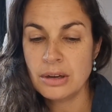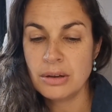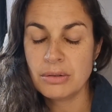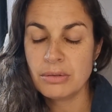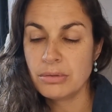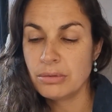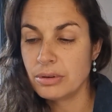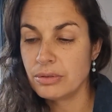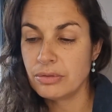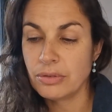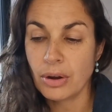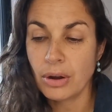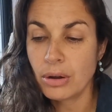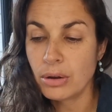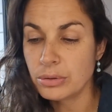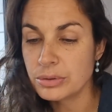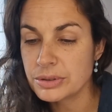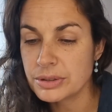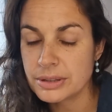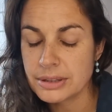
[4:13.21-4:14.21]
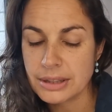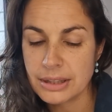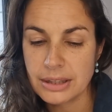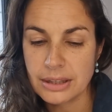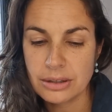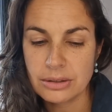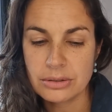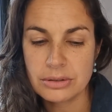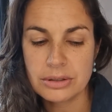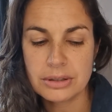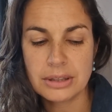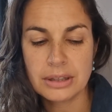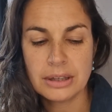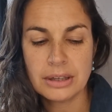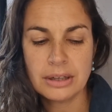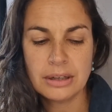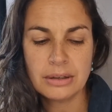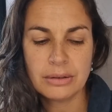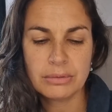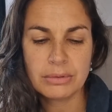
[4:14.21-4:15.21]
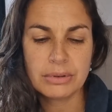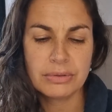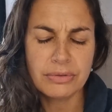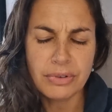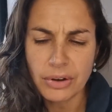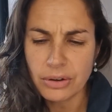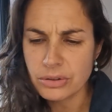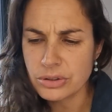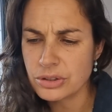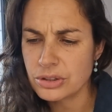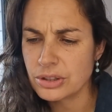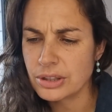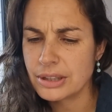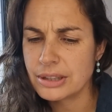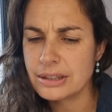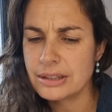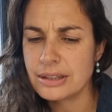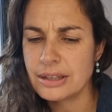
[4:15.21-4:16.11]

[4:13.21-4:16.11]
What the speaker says: revolt, there's revulsion,